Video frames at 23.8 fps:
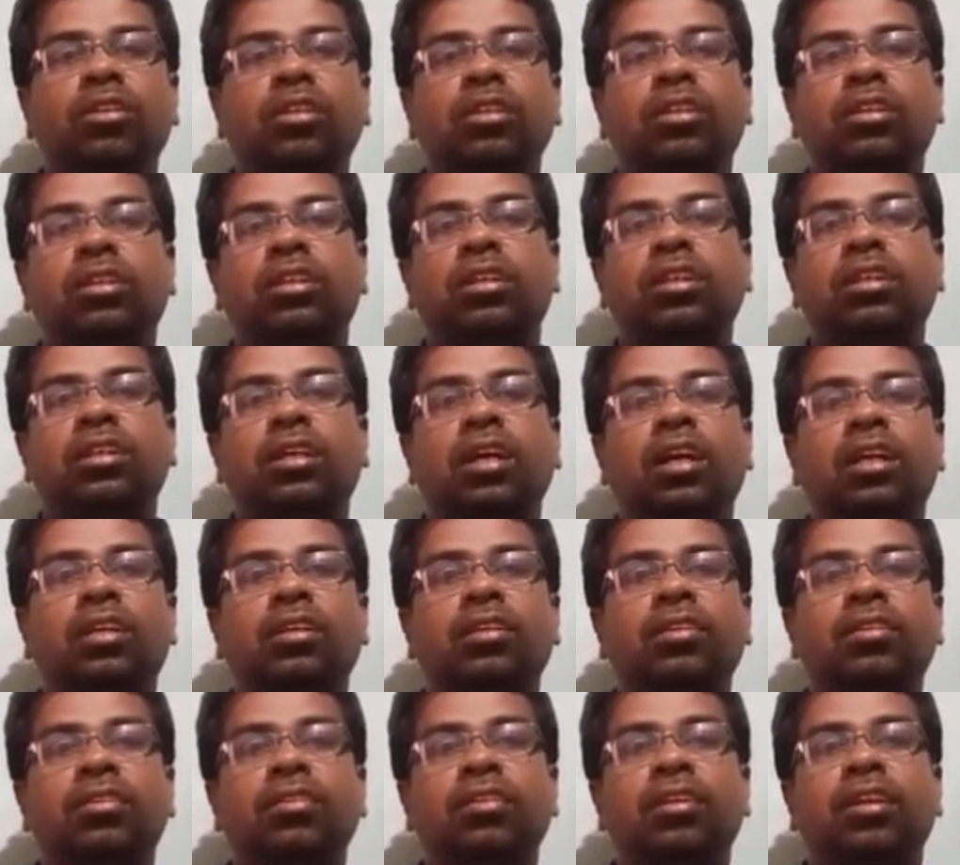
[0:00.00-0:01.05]
So we have
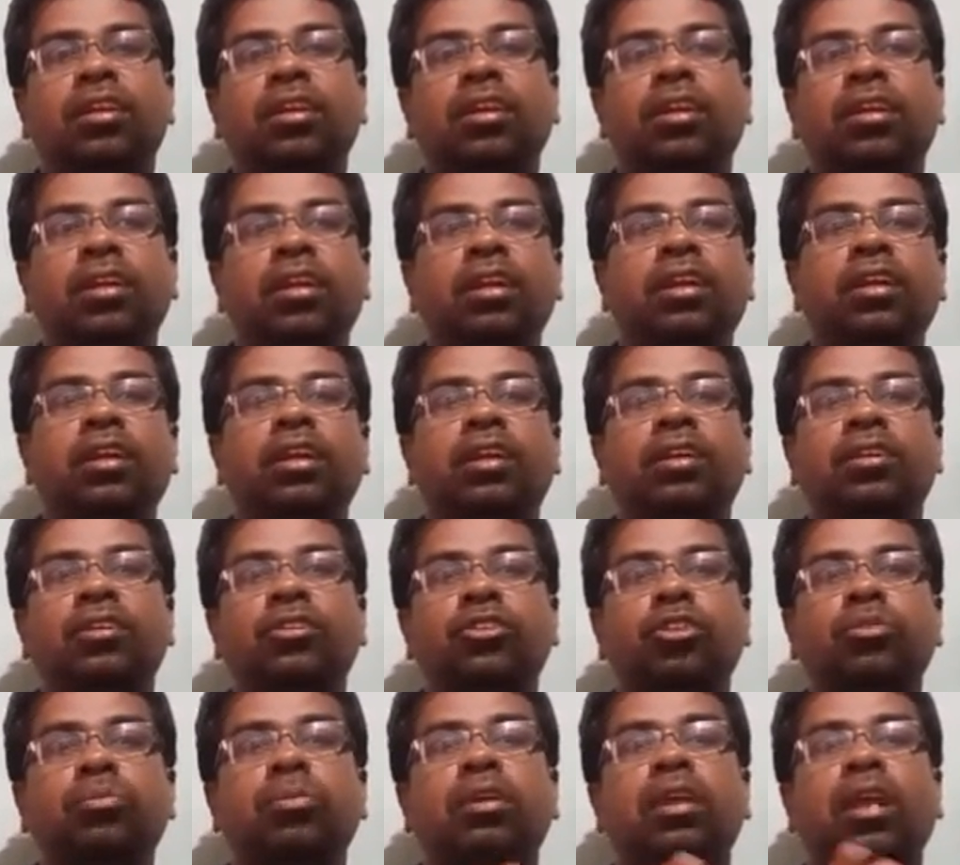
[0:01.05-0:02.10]
to think that
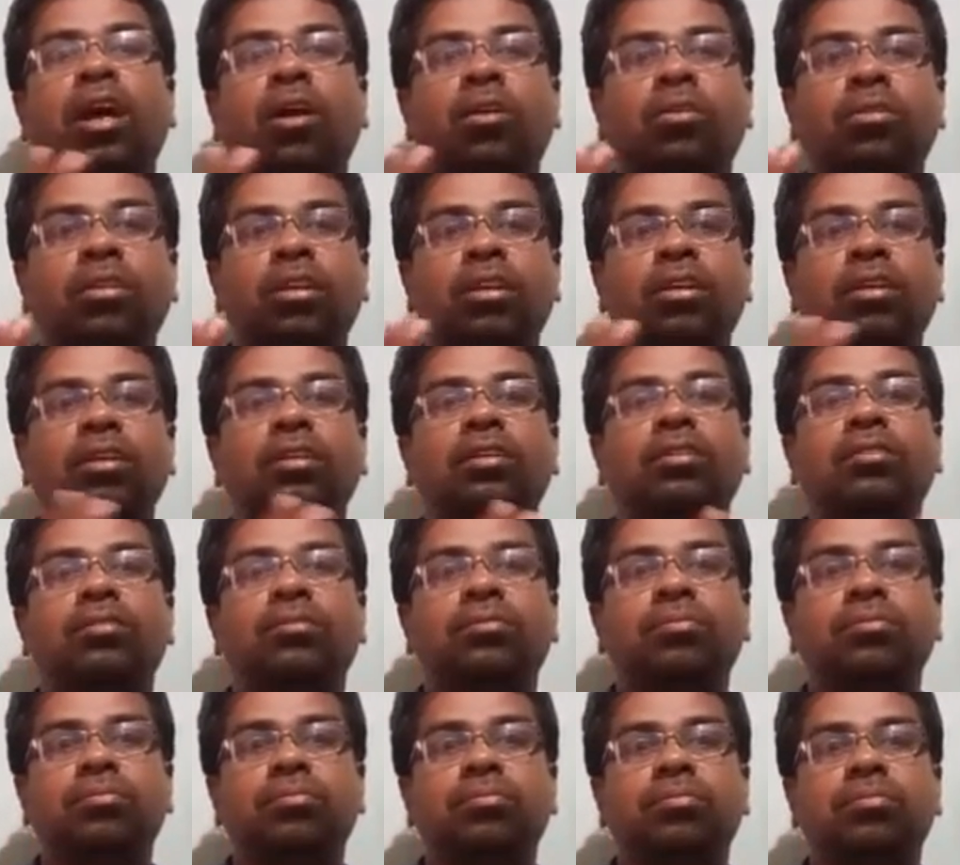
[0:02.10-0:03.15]
reading should be
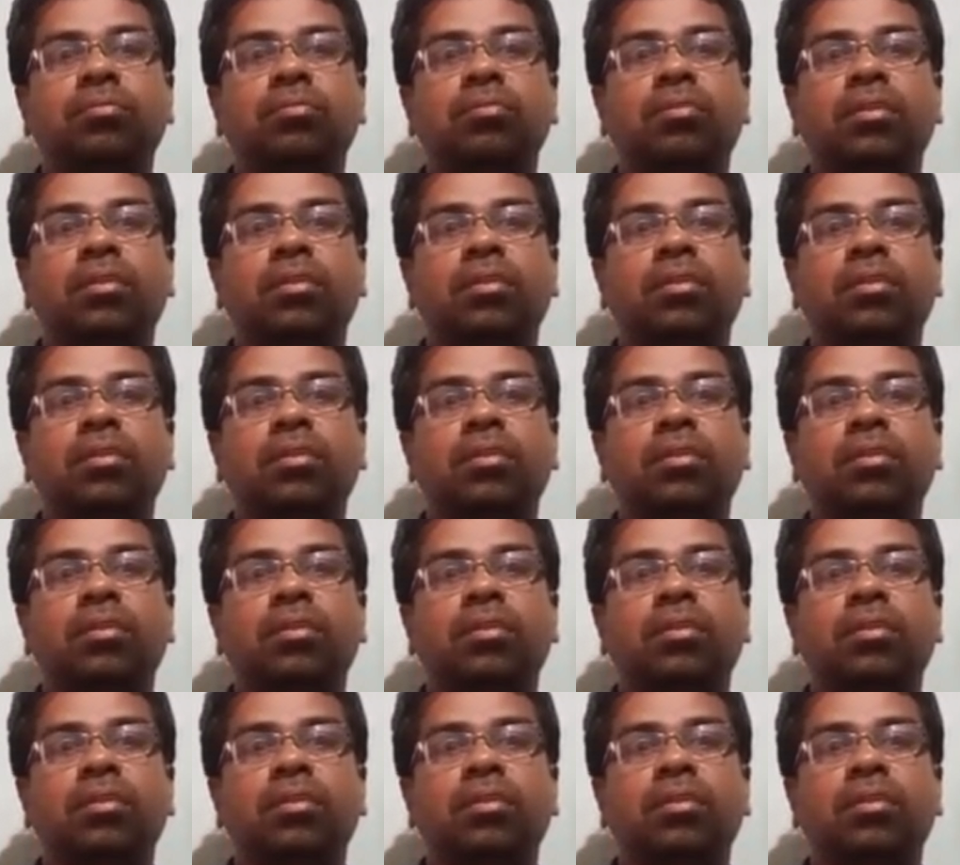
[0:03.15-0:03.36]
loud.